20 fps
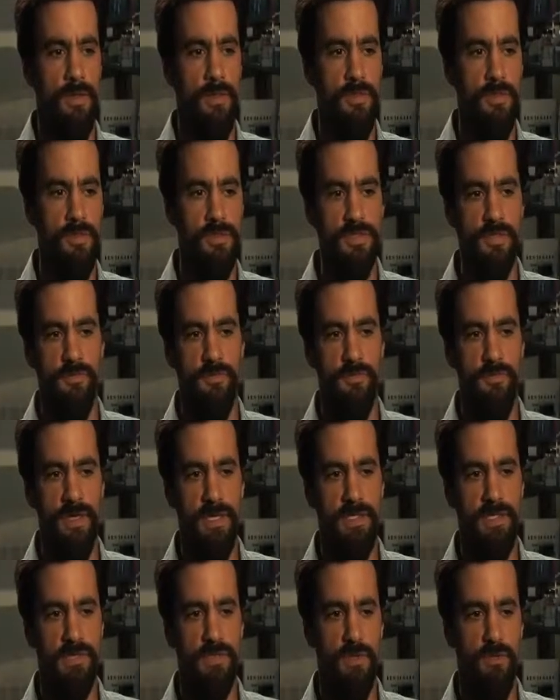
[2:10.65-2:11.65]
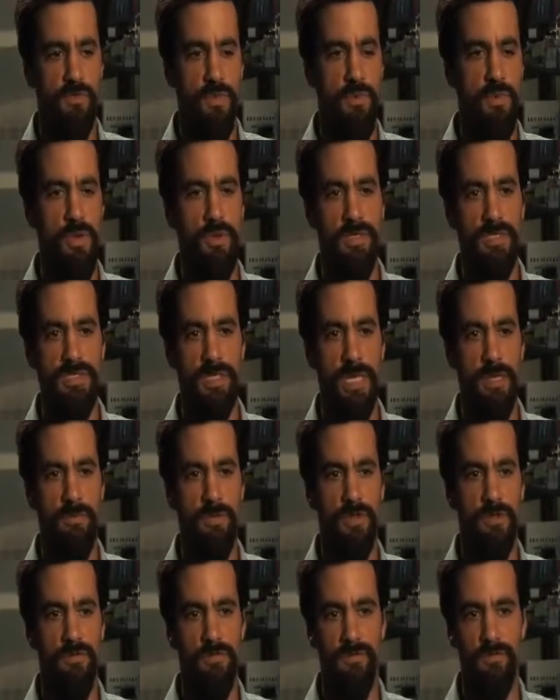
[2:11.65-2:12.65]
those effects over a period of time
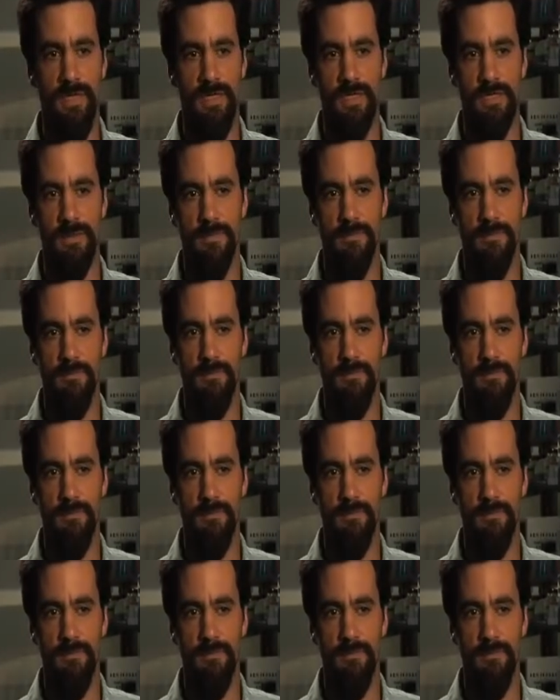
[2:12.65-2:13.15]
could affect